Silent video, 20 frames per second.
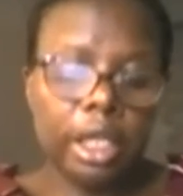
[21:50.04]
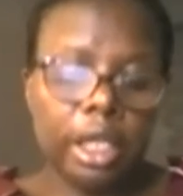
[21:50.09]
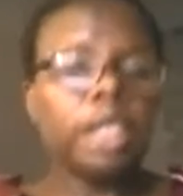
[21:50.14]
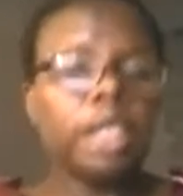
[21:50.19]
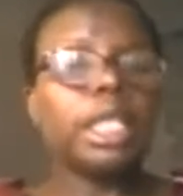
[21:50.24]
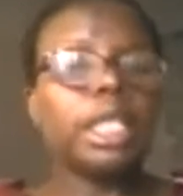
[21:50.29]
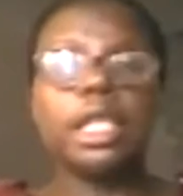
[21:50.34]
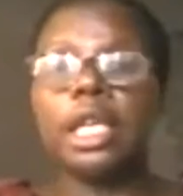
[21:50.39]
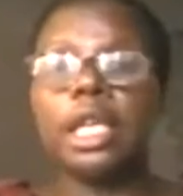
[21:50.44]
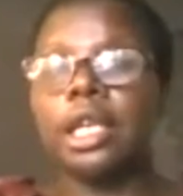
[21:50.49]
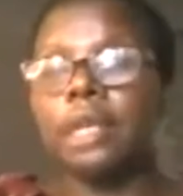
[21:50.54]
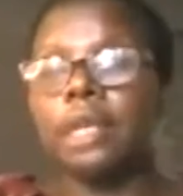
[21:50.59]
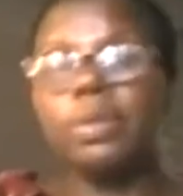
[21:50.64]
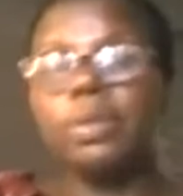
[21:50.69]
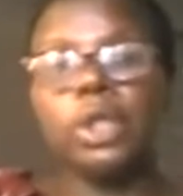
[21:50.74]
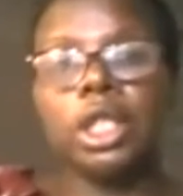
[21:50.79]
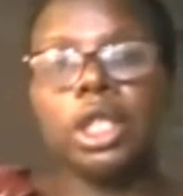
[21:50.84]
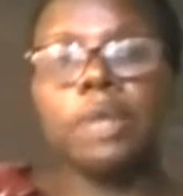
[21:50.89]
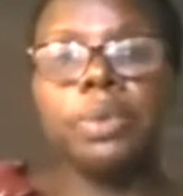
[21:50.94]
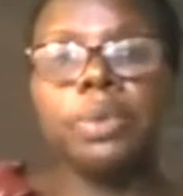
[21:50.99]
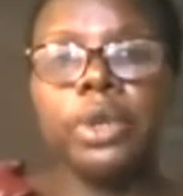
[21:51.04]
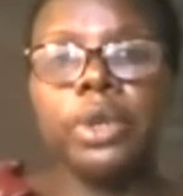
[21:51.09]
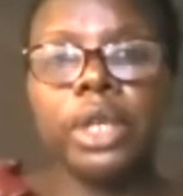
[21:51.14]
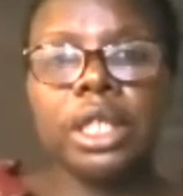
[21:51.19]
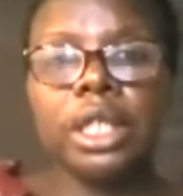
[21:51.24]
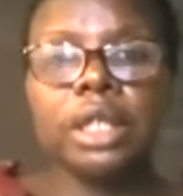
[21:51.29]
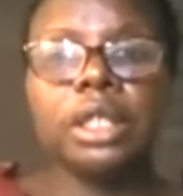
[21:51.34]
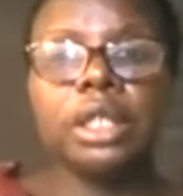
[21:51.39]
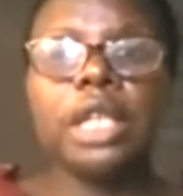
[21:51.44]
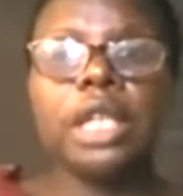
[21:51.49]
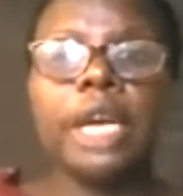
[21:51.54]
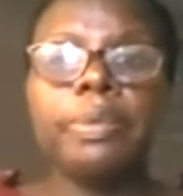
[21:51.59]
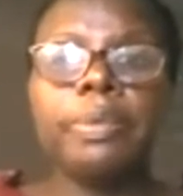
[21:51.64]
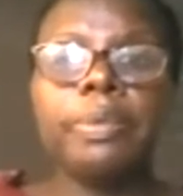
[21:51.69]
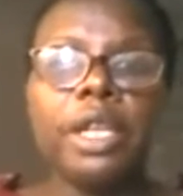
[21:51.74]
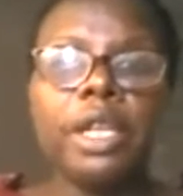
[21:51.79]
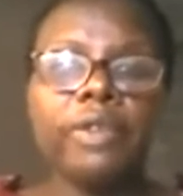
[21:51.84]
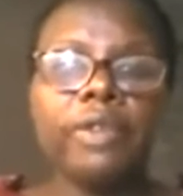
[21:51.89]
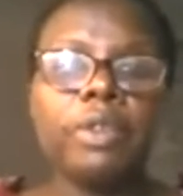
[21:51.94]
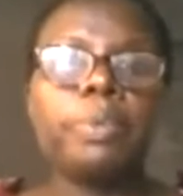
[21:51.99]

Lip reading: experienced, I believe,